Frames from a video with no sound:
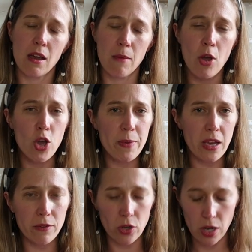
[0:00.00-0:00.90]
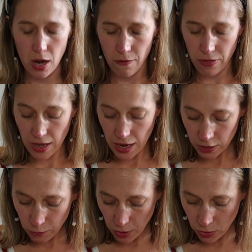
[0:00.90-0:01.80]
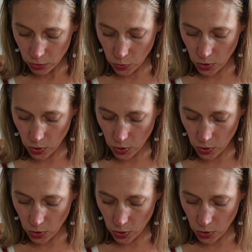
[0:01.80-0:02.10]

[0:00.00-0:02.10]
I'm hoping I've got enough. The end of Bolt